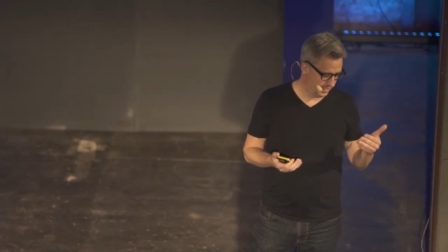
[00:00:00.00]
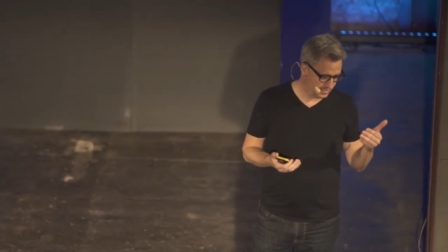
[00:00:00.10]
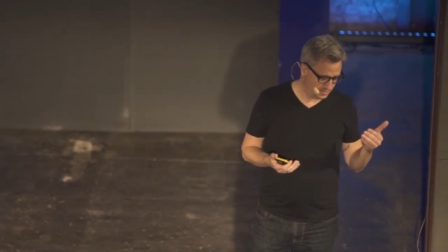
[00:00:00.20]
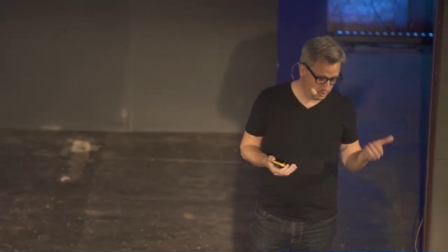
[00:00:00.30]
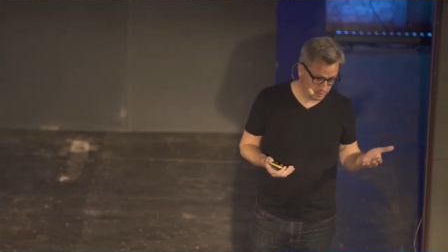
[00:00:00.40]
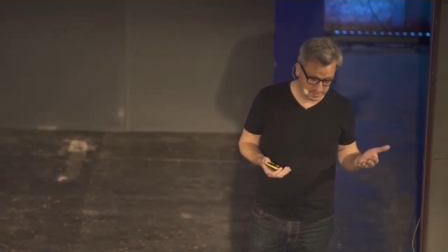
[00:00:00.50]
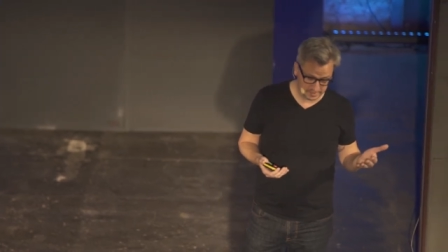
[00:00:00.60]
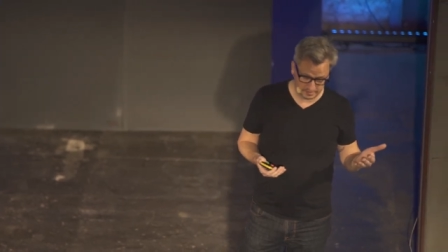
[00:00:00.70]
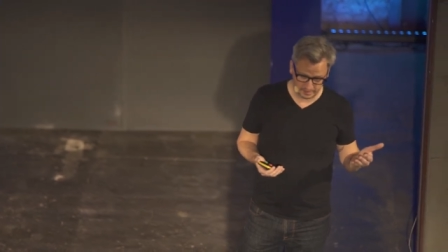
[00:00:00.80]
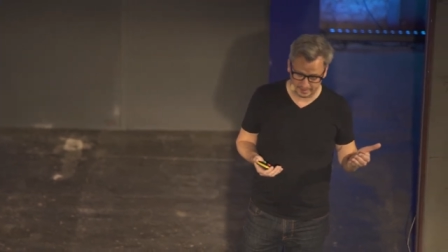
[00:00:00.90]
it's
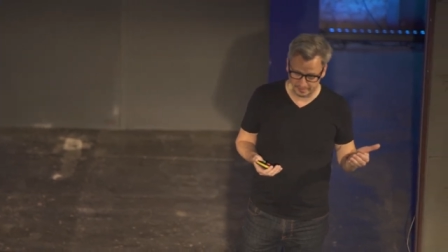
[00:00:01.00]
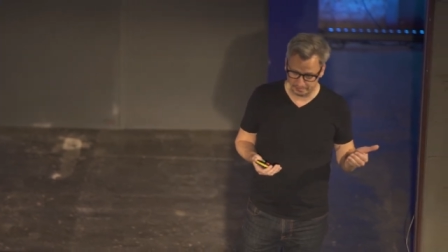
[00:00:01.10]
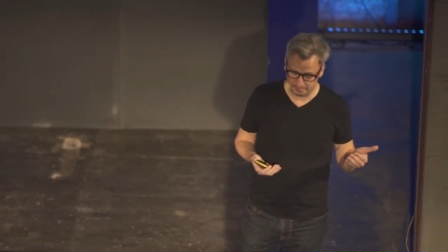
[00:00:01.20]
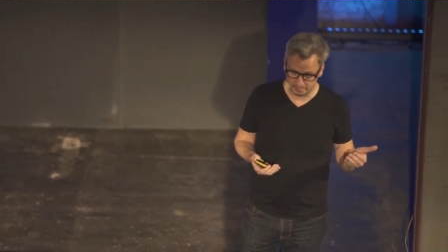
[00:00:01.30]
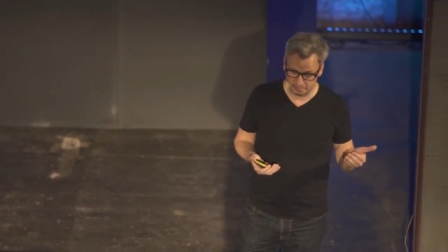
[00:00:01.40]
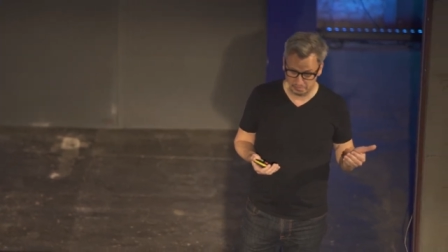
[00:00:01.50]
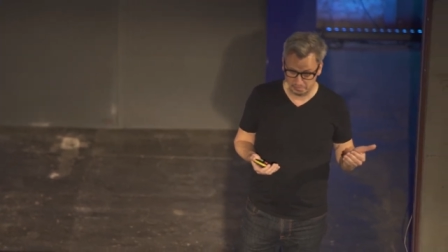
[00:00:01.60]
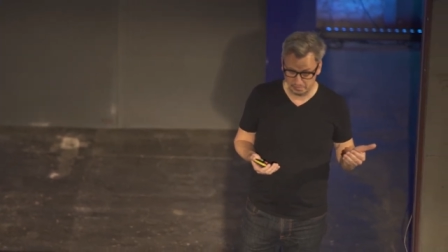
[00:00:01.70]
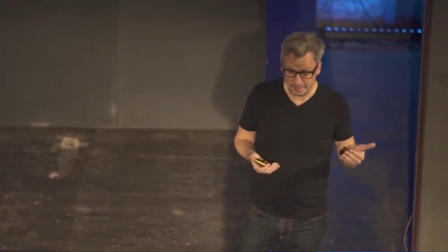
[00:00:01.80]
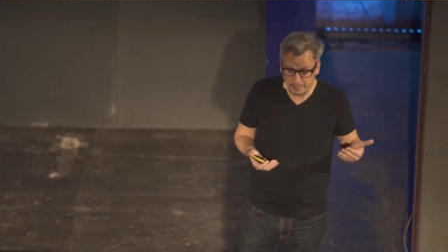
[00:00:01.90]
used um,
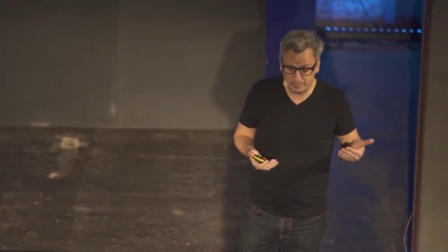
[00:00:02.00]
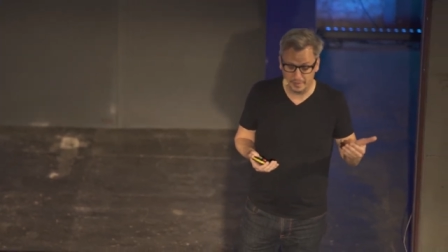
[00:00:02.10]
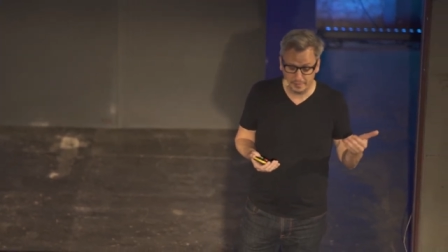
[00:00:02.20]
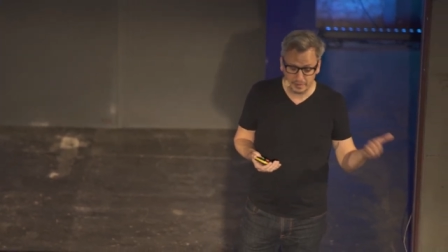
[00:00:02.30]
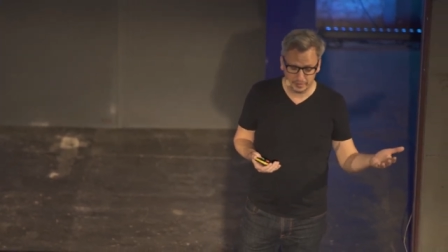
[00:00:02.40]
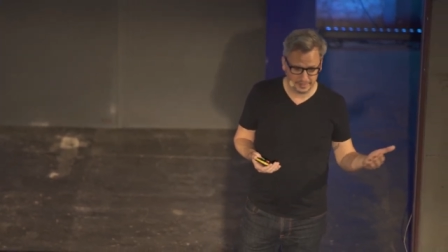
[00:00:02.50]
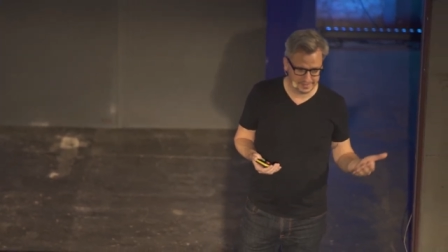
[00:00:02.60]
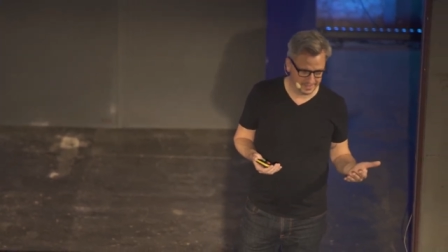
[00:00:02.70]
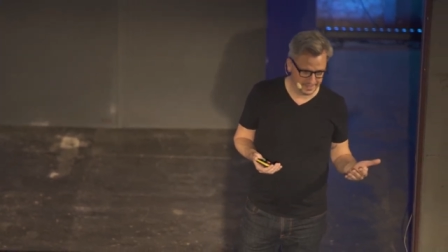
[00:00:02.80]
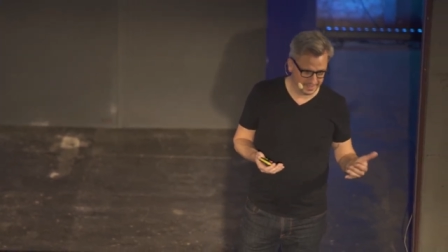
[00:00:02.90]
maybe primarily
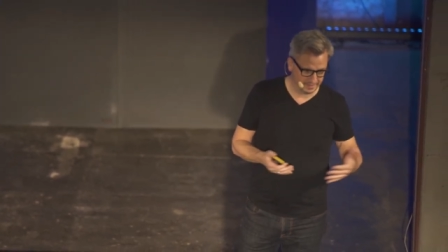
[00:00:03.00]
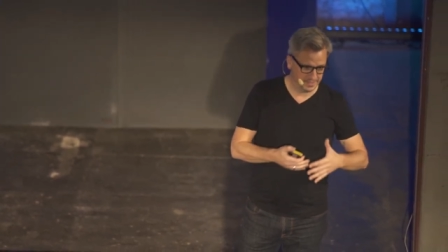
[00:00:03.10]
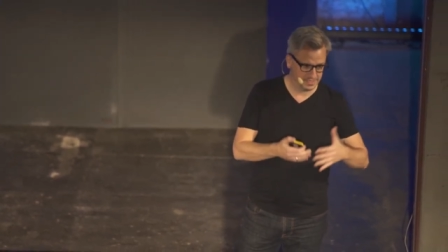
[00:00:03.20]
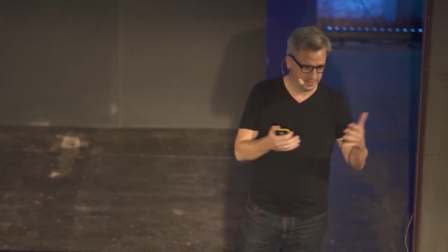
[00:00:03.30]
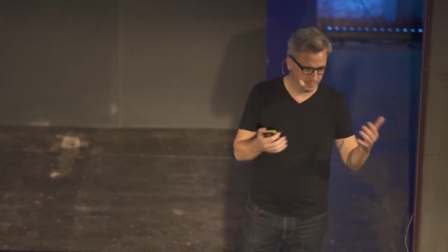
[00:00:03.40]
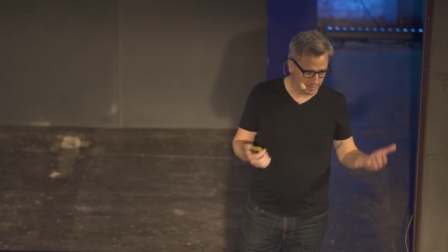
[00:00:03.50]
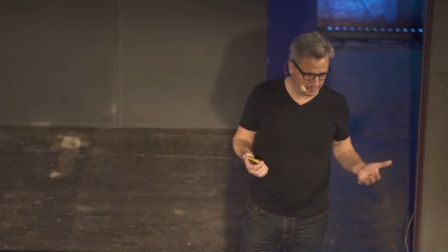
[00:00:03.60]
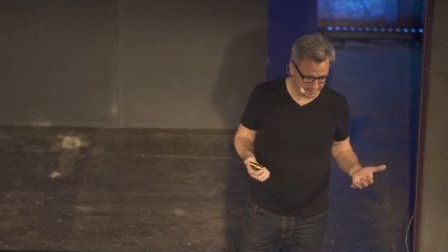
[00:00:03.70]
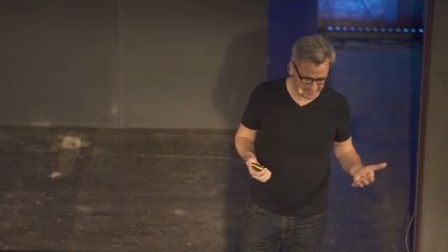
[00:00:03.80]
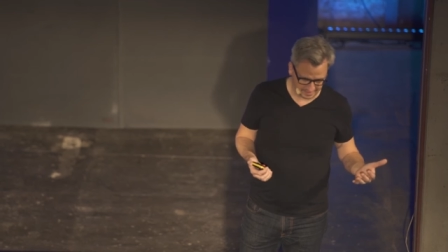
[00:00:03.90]
today, at least in the
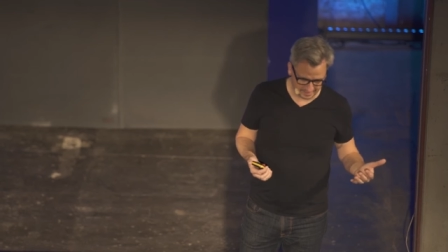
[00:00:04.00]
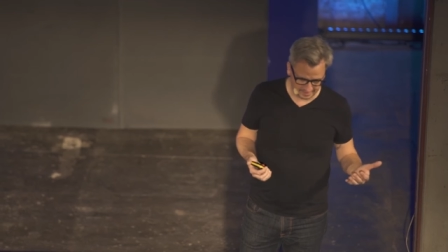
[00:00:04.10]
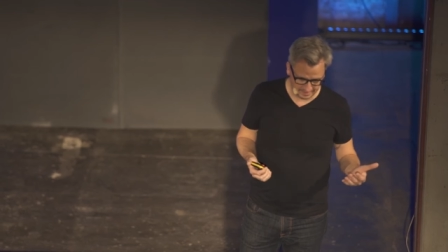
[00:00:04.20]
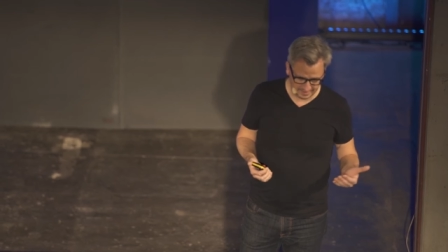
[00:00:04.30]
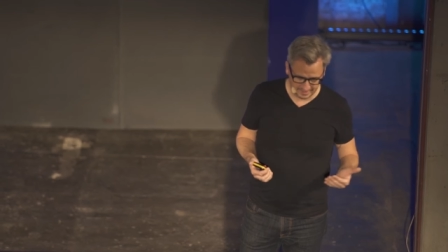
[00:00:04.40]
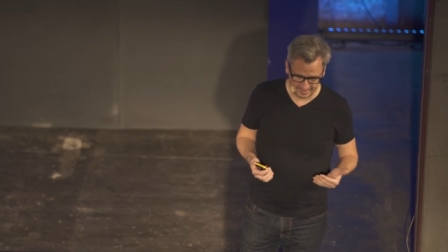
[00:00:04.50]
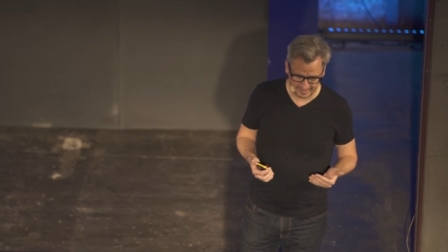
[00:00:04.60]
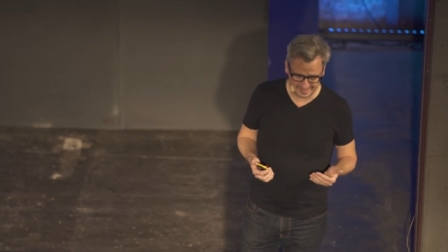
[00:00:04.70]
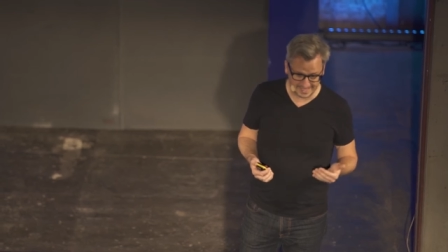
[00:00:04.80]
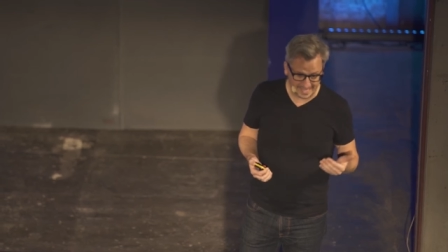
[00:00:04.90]
public's eye,
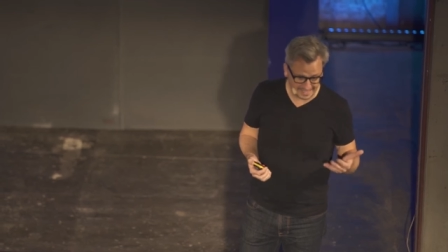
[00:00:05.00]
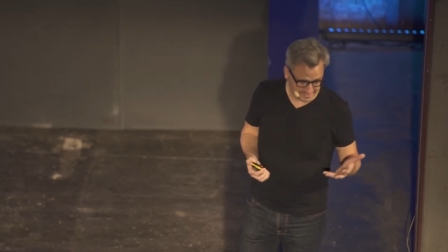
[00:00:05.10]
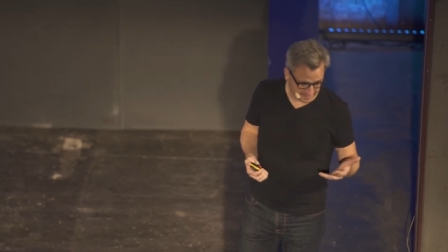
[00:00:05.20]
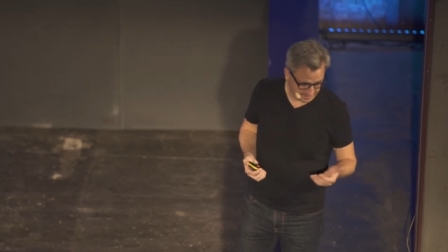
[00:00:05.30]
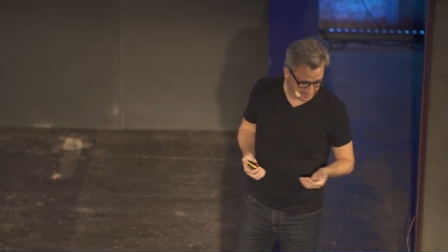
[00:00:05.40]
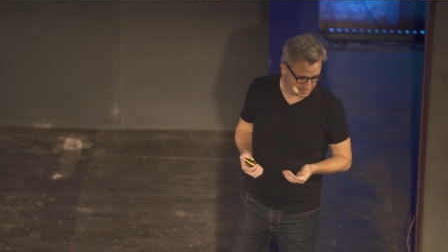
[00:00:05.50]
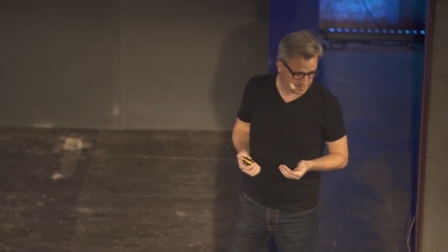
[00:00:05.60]
as an asset, as a